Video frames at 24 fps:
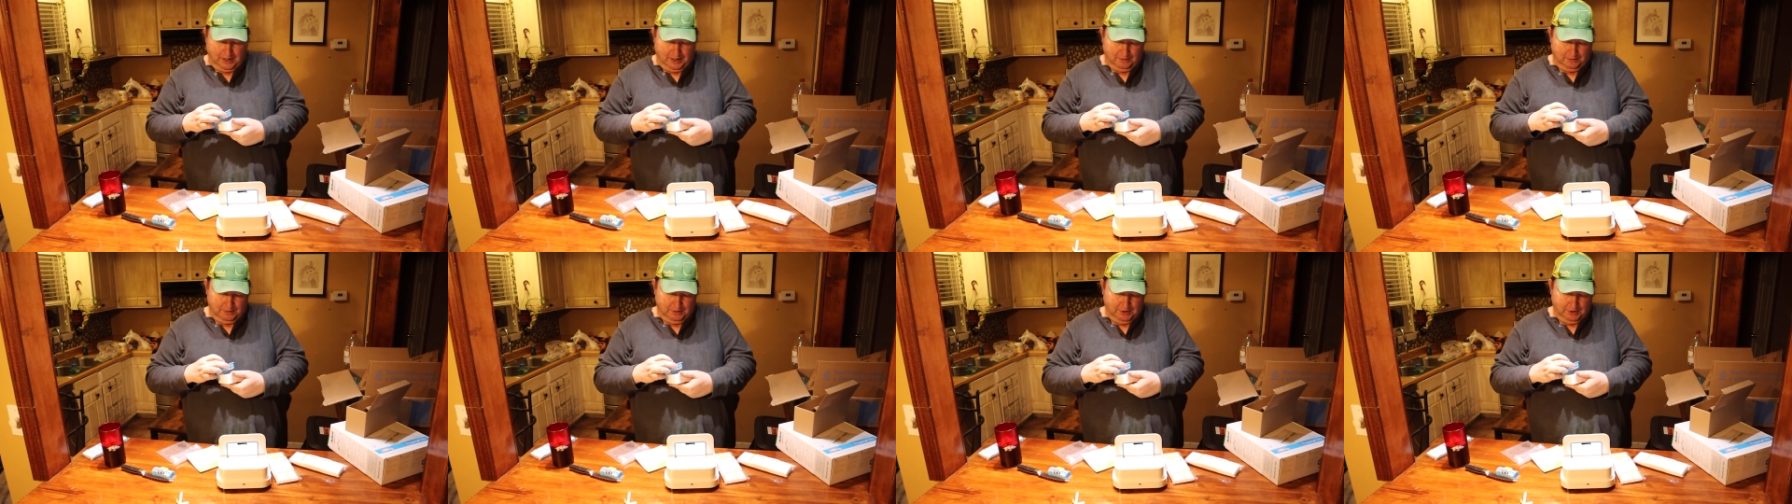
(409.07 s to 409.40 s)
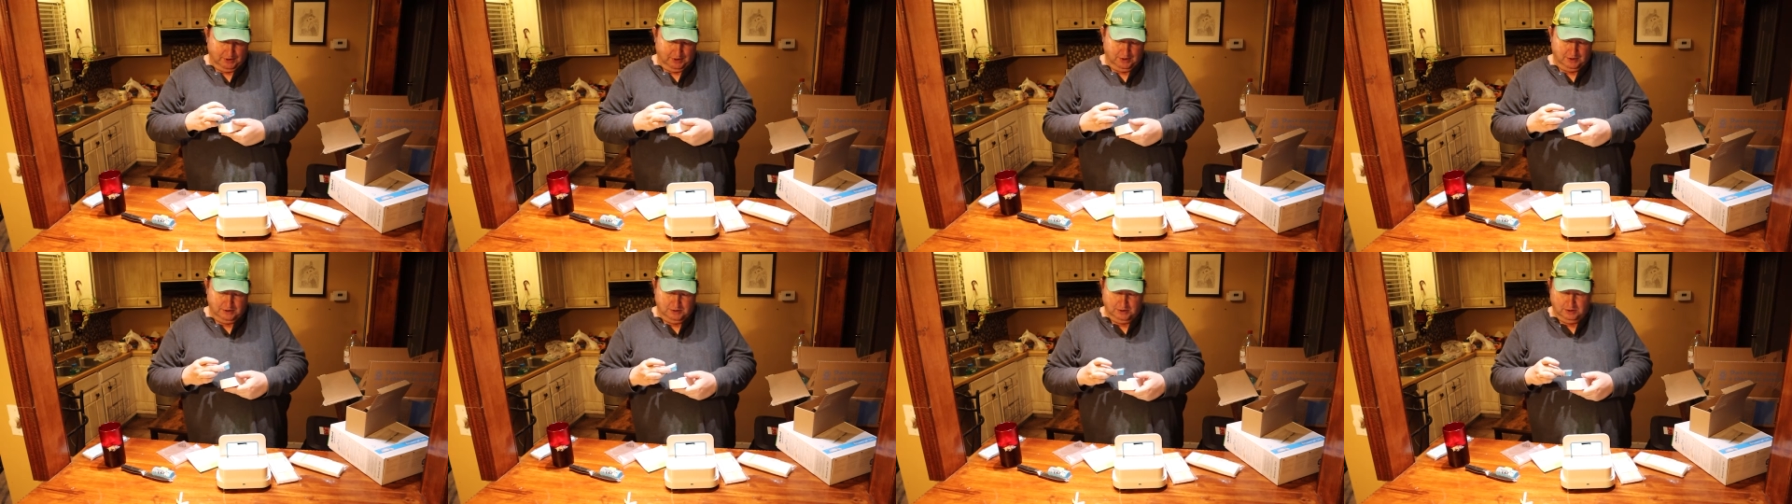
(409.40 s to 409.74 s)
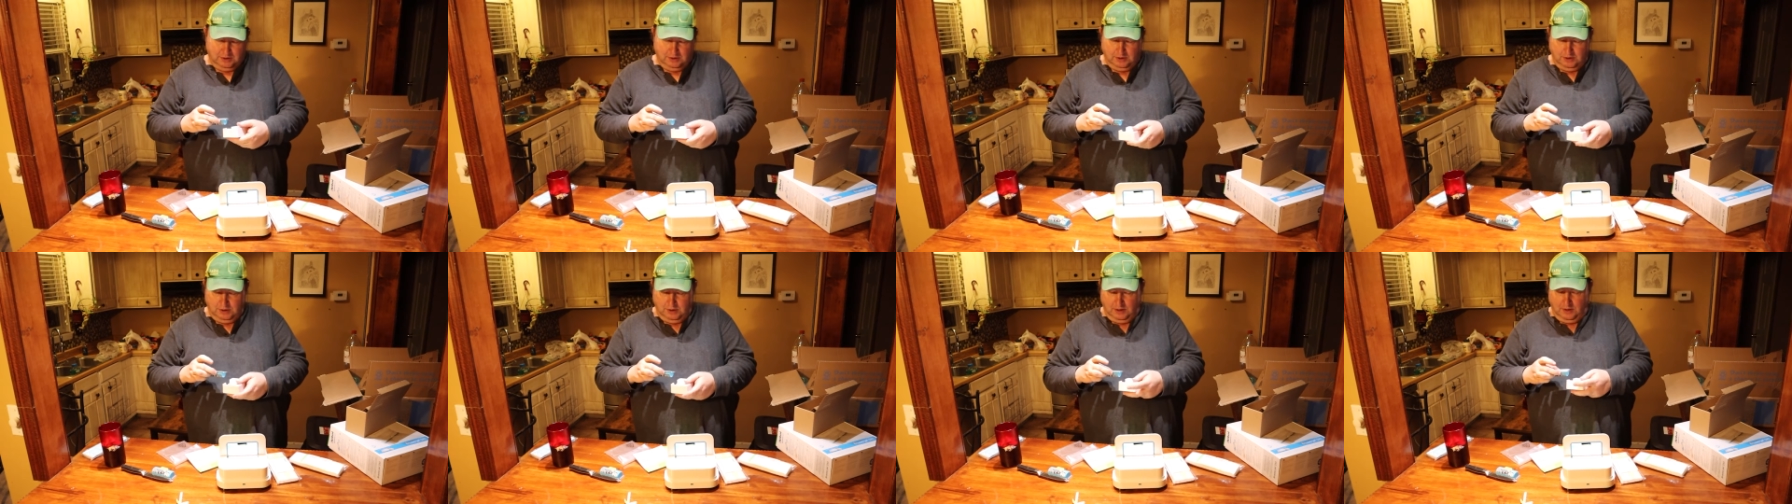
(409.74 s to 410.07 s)
hours,
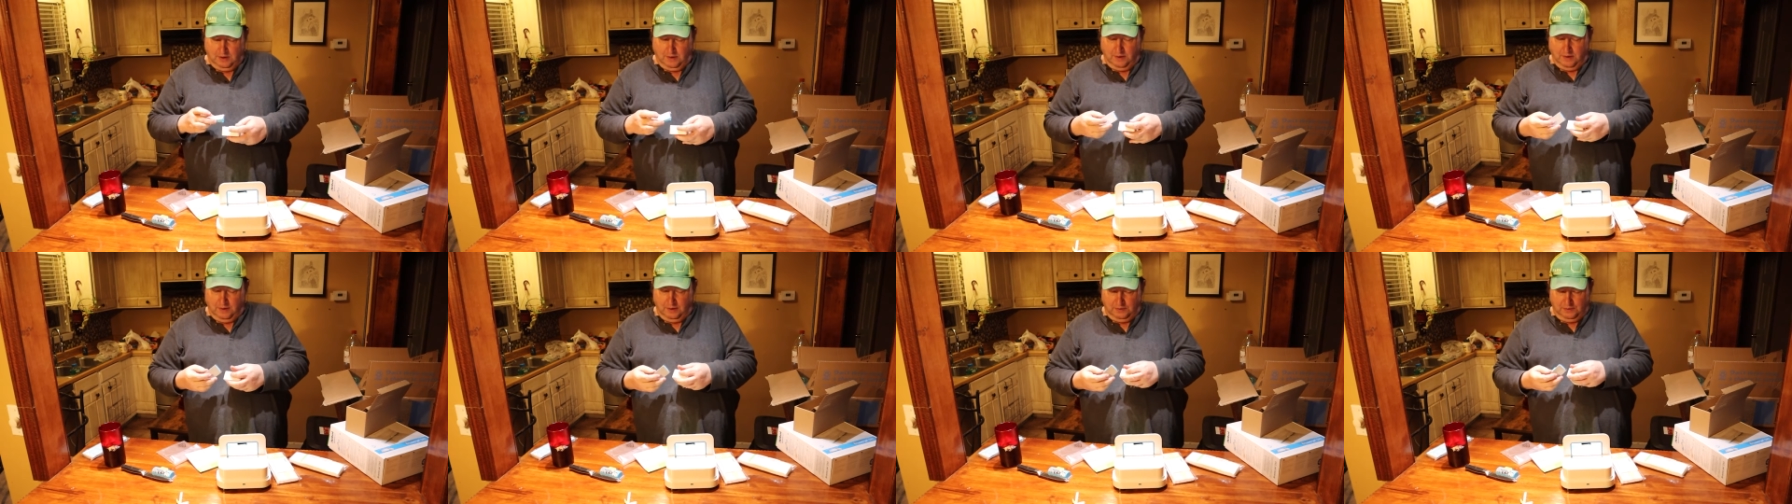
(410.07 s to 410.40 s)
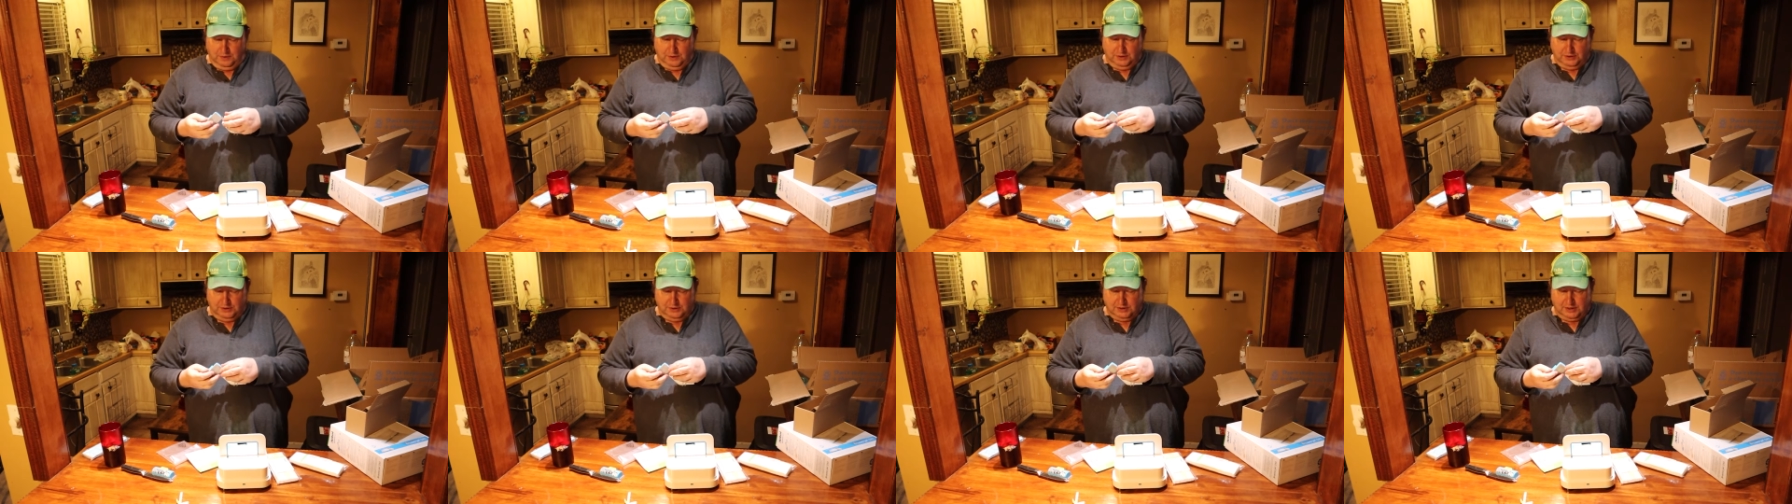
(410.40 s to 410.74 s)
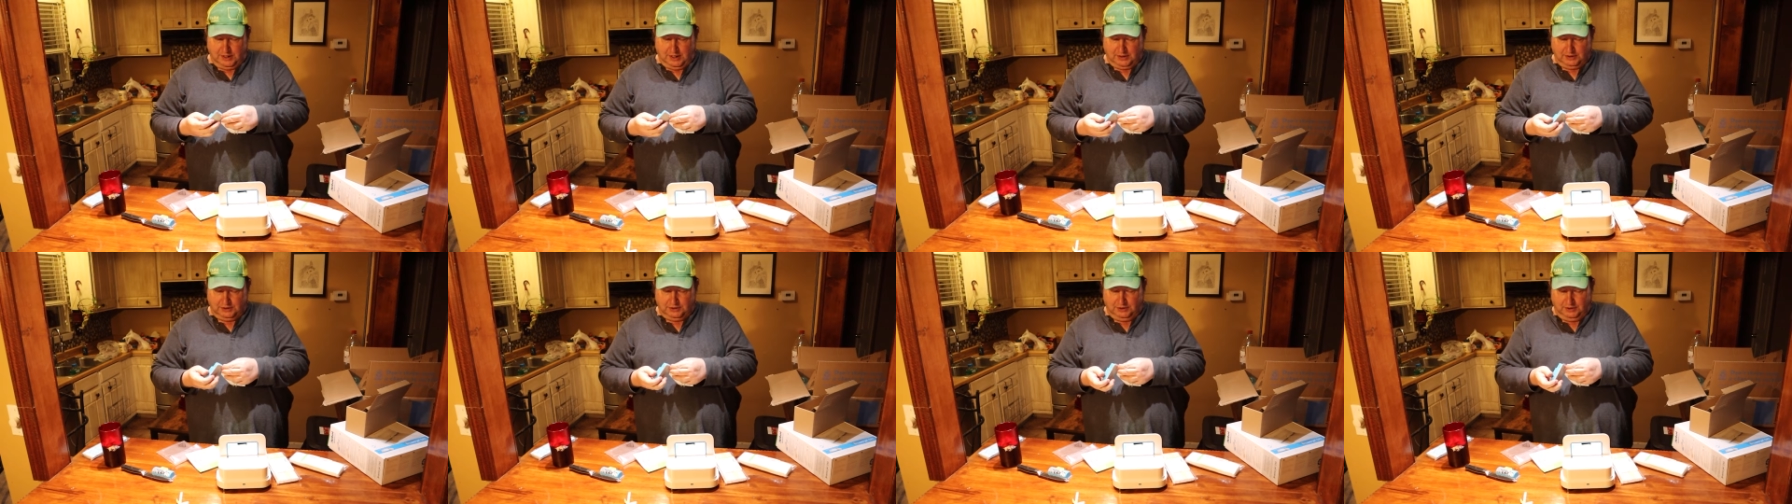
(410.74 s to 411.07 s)
which is
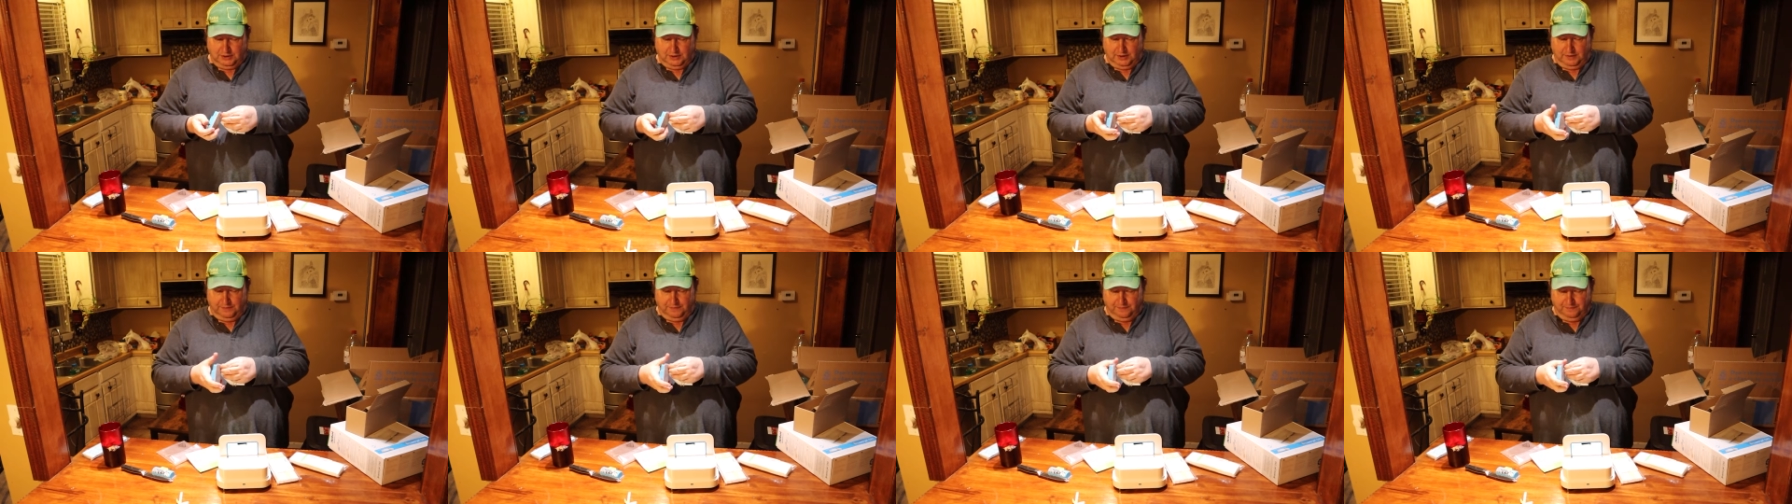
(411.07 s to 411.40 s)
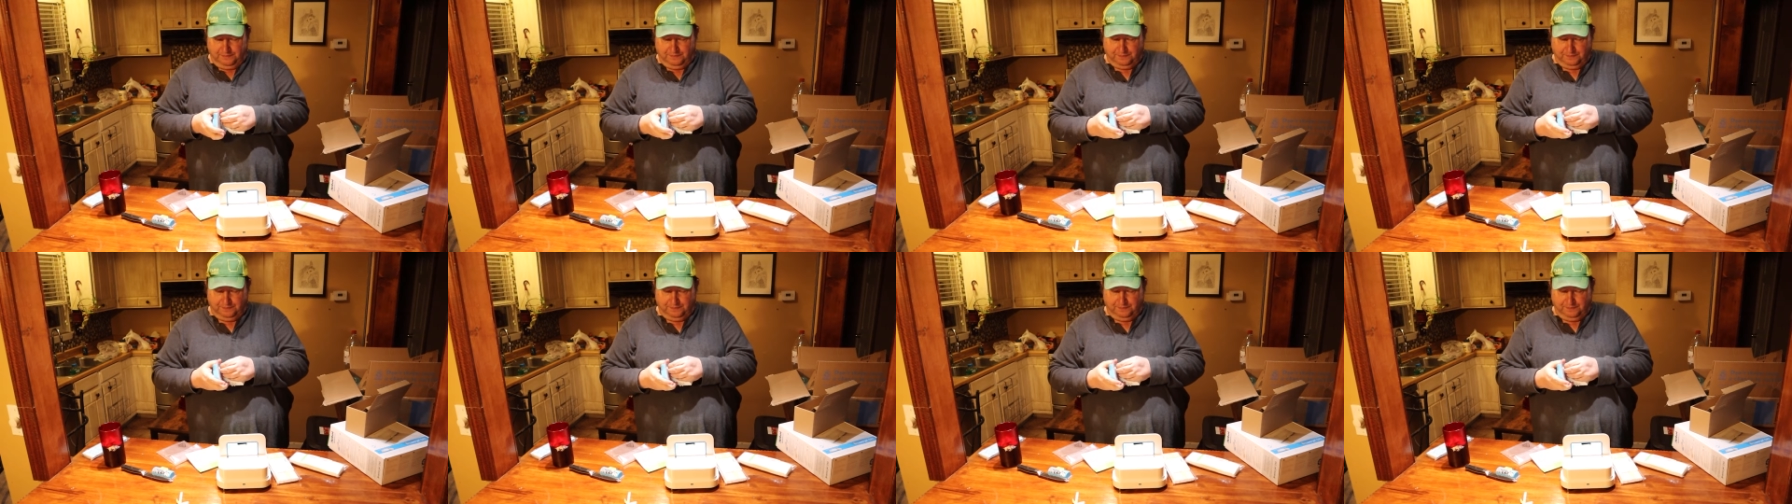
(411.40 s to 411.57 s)
actually